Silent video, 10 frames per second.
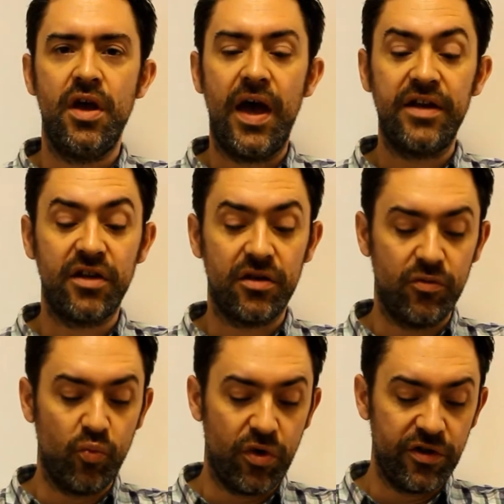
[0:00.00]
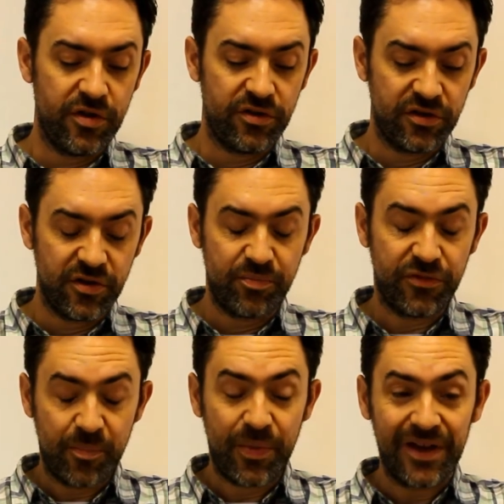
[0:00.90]
And one of
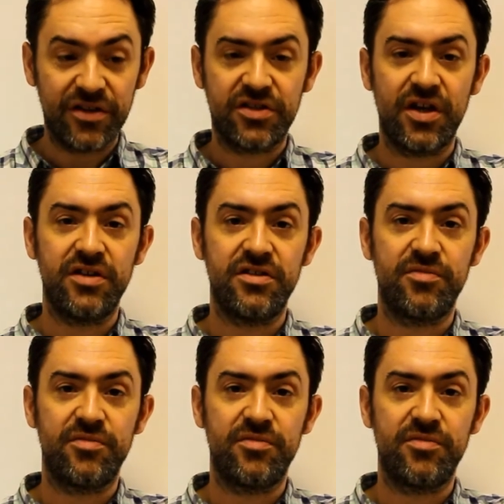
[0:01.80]
the biggest change